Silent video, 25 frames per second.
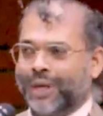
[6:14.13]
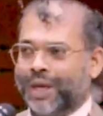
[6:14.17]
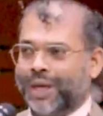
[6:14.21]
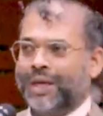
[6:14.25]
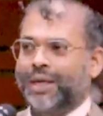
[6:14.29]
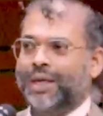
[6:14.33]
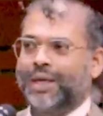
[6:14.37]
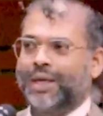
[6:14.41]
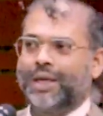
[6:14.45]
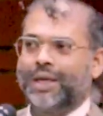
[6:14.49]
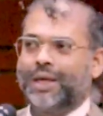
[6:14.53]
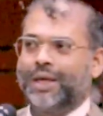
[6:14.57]

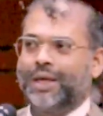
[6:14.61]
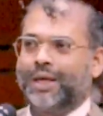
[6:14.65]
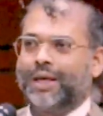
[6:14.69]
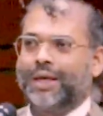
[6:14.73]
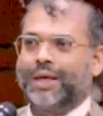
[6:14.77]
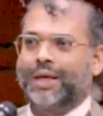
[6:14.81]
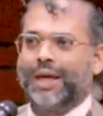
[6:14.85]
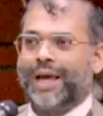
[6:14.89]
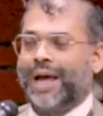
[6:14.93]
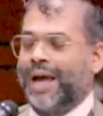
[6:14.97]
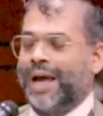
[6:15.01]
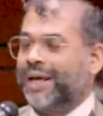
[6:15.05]
Okay?
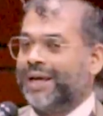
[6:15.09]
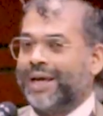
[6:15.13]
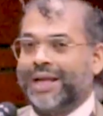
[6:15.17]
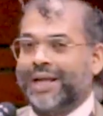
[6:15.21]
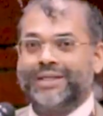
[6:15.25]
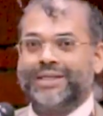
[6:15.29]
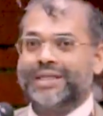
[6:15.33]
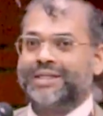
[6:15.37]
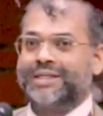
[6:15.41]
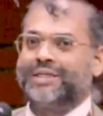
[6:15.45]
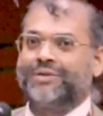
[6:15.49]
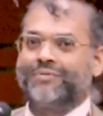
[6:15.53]
I
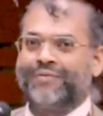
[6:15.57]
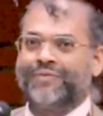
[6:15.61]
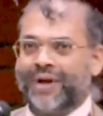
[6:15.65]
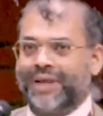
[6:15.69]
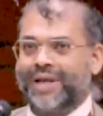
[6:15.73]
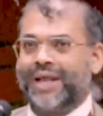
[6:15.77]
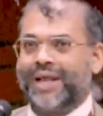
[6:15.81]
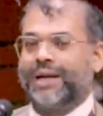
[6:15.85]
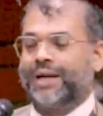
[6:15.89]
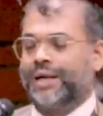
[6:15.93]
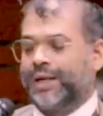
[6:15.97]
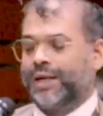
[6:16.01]
can
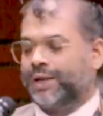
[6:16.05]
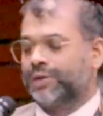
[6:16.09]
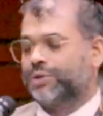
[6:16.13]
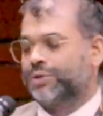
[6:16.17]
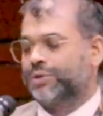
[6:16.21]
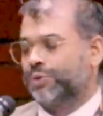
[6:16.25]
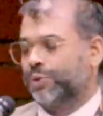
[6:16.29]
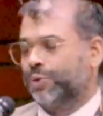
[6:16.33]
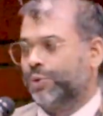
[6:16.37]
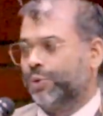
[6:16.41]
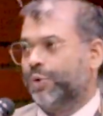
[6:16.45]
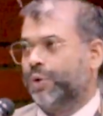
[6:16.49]
justify
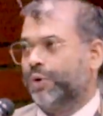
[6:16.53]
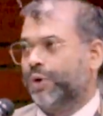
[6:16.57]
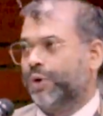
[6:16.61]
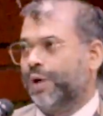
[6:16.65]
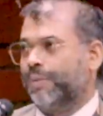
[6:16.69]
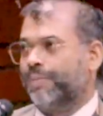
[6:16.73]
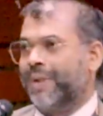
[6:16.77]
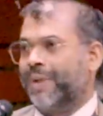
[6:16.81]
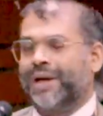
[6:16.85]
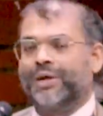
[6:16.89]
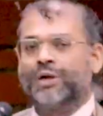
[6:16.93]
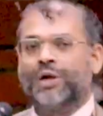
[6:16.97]
that.
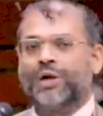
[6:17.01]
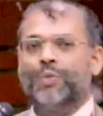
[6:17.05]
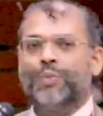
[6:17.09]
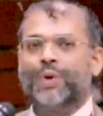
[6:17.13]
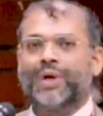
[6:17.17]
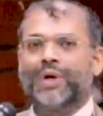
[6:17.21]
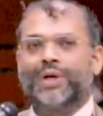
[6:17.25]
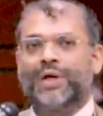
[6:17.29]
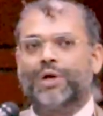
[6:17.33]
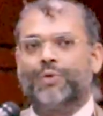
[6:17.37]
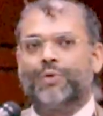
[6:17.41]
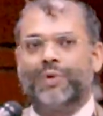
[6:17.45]
So a
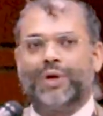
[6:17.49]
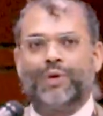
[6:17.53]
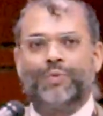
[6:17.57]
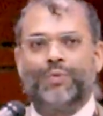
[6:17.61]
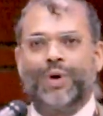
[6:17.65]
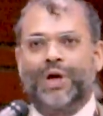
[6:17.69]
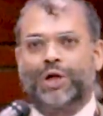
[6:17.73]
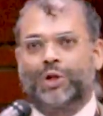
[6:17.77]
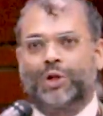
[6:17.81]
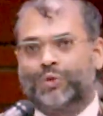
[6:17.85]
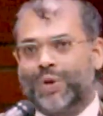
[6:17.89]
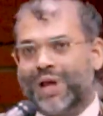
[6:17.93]
migrant worker
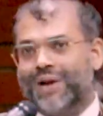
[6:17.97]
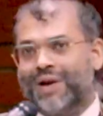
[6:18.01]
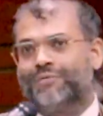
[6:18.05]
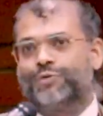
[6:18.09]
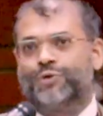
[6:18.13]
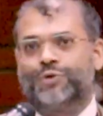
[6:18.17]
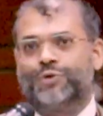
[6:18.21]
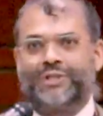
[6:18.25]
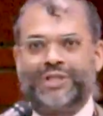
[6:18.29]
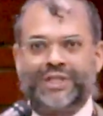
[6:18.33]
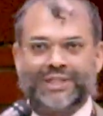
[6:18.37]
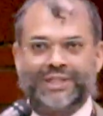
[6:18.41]
will work
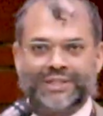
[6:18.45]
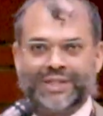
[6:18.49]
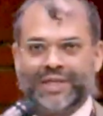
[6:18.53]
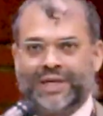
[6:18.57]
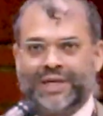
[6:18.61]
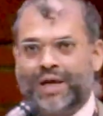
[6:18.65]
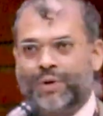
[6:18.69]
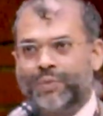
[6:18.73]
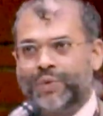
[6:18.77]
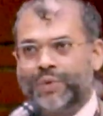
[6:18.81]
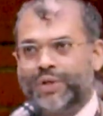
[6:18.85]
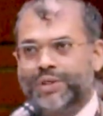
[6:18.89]
12 to
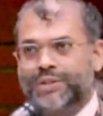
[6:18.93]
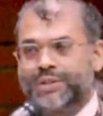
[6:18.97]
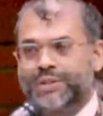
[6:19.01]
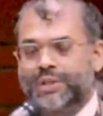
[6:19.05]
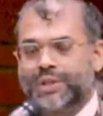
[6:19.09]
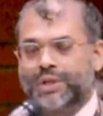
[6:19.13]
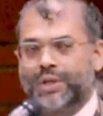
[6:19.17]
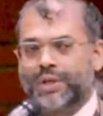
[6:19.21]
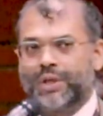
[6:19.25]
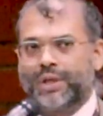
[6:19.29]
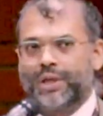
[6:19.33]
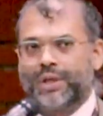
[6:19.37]
16
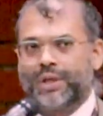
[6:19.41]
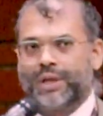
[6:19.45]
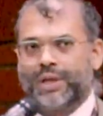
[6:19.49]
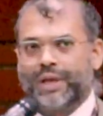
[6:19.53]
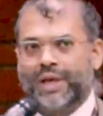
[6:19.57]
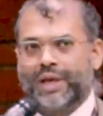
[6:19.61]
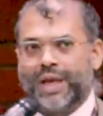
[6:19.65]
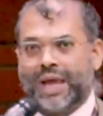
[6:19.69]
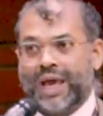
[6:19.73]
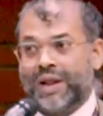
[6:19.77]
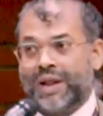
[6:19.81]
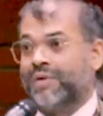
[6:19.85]
hours.
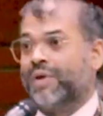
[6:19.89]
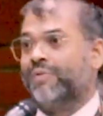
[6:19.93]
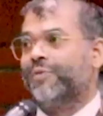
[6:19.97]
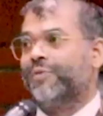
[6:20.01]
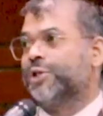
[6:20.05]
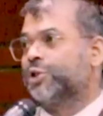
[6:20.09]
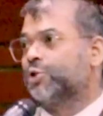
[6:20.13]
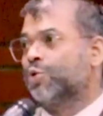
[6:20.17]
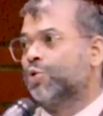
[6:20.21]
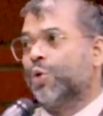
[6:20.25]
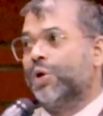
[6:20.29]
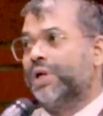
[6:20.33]
And when
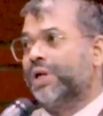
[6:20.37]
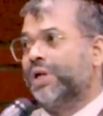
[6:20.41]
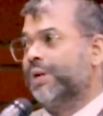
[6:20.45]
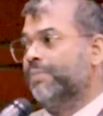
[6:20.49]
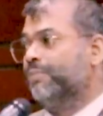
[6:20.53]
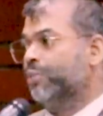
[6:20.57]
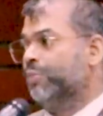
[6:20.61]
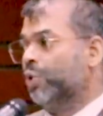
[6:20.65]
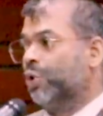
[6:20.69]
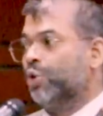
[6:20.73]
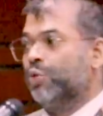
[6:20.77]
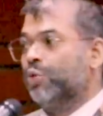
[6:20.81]
we scold
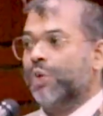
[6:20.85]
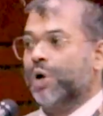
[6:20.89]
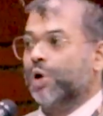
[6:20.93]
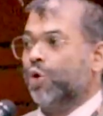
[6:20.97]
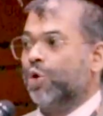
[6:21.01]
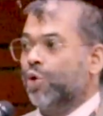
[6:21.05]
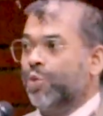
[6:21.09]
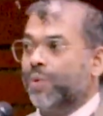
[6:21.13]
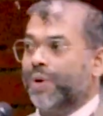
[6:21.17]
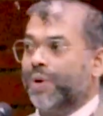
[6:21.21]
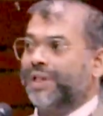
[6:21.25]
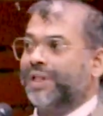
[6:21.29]
them, don't
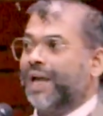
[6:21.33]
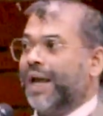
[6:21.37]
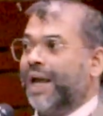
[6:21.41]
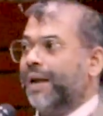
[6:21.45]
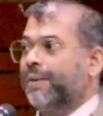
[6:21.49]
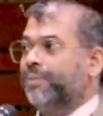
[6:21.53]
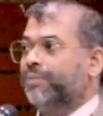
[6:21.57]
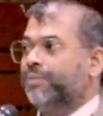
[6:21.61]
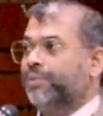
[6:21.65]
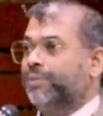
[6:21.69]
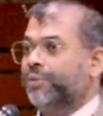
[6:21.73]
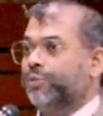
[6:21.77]
work
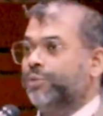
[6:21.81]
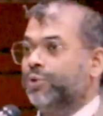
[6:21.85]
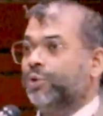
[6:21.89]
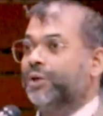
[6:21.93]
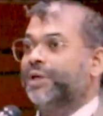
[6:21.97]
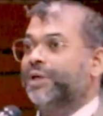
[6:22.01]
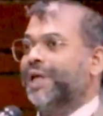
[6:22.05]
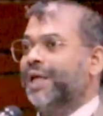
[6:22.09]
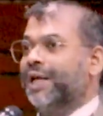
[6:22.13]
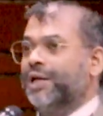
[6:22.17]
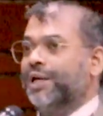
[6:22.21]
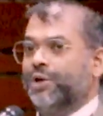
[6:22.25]
overtime,
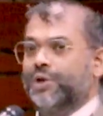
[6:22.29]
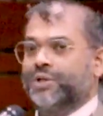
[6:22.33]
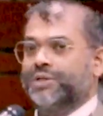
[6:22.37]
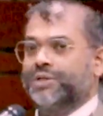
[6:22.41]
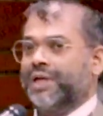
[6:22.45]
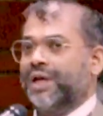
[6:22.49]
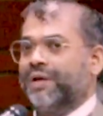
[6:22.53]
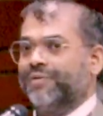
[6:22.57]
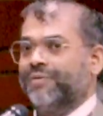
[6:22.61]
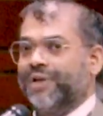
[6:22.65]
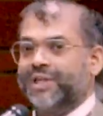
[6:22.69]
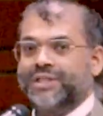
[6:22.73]
you will kill
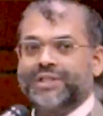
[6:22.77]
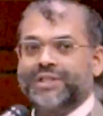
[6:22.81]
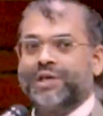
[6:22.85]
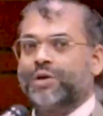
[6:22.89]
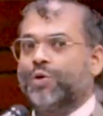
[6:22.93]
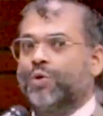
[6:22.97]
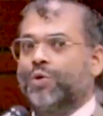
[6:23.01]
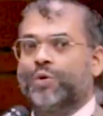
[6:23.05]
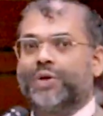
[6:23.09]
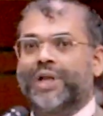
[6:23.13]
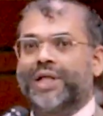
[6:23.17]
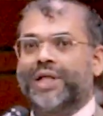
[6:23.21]
yourself. They
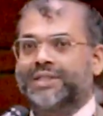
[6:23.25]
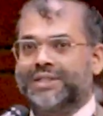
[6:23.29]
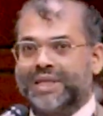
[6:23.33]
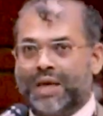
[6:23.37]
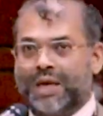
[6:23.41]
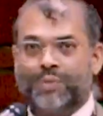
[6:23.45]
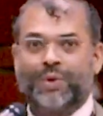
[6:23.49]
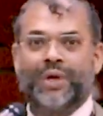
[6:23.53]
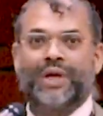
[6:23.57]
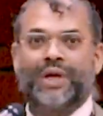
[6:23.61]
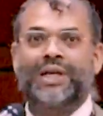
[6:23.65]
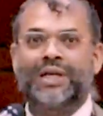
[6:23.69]
say, no, that's
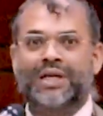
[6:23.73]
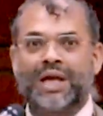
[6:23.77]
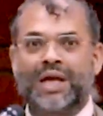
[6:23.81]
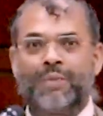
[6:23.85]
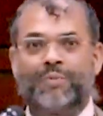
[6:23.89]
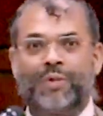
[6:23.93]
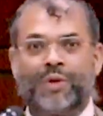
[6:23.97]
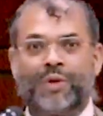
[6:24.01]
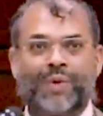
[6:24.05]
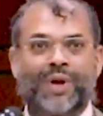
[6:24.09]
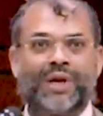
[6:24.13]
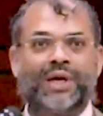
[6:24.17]
our
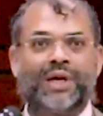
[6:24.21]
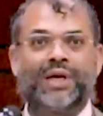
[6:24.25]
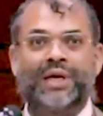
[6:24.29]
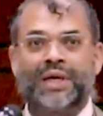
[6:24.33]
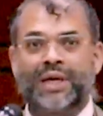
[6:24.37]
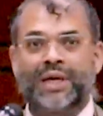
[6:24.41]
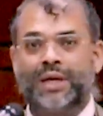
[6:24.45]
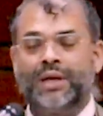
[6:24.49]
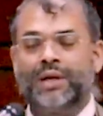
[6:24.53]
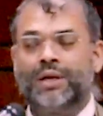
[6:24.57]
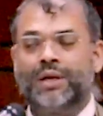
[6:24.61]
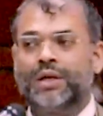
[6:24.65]
income, we want
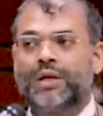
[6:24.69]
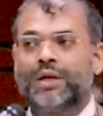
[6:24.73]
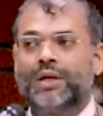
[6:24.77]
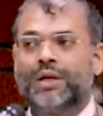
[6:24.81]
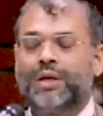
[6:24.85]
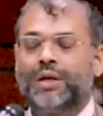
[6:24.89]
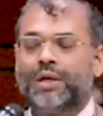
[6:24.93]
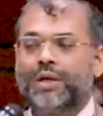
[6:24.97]
to earn.